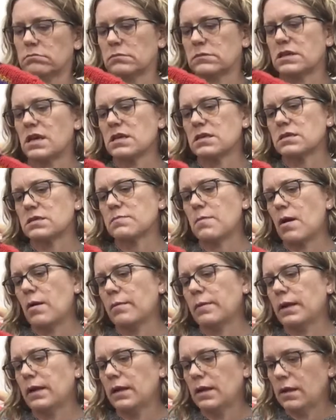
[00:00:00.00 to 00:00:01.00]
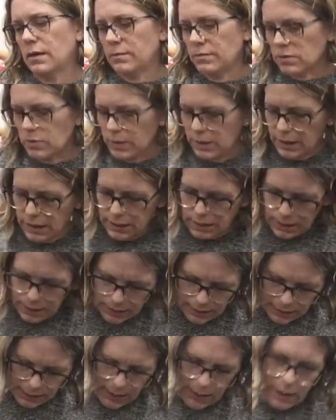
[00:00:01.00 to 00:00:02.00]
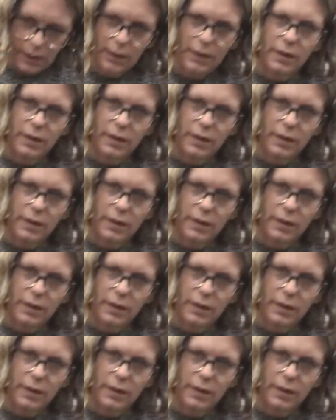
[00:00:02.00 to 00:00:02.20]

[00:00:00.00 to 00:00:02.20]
size small medium, $28.99.